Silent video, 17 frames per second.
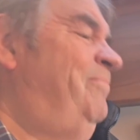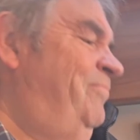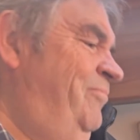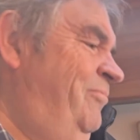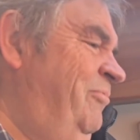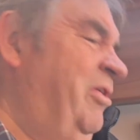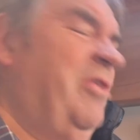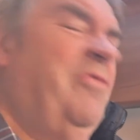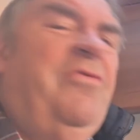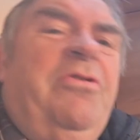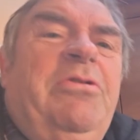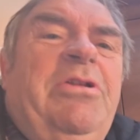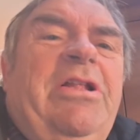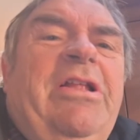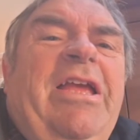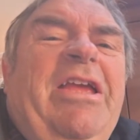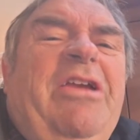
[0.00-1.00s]
we had a few
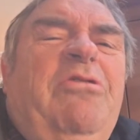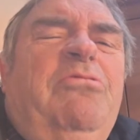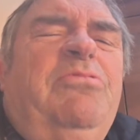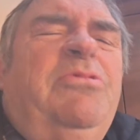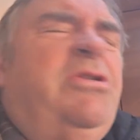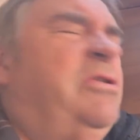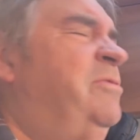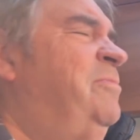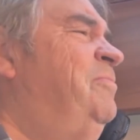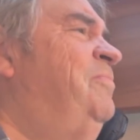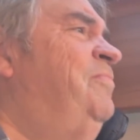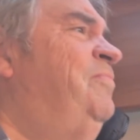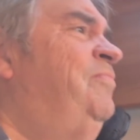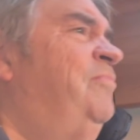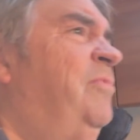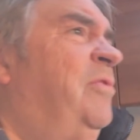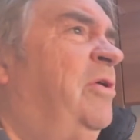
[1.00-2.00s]
little hiccups,
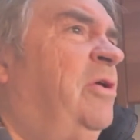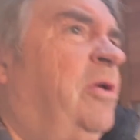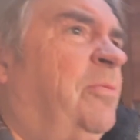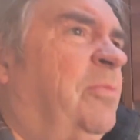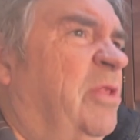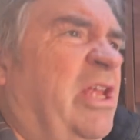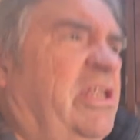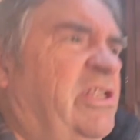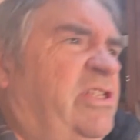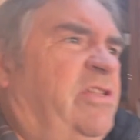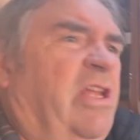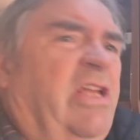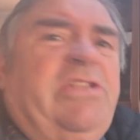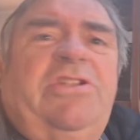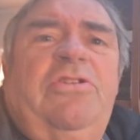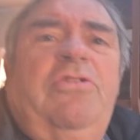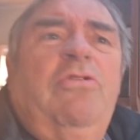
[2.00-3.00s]
but
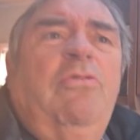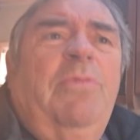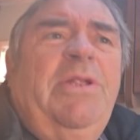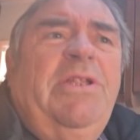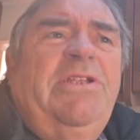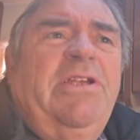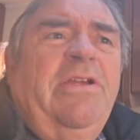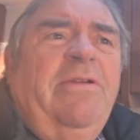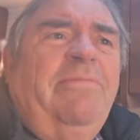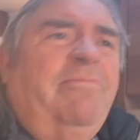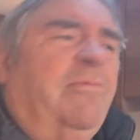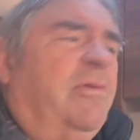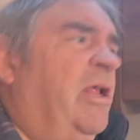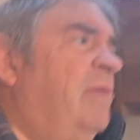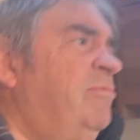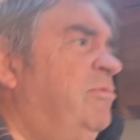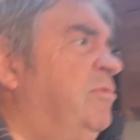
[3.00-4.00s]
that's the norm, isn't it,
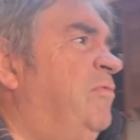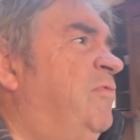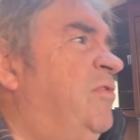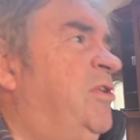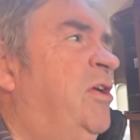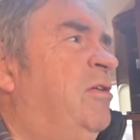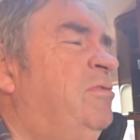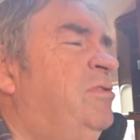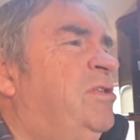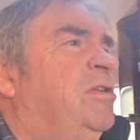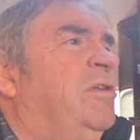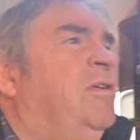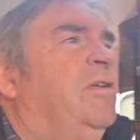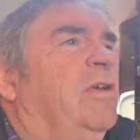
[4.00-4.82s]
when I'm doing videos?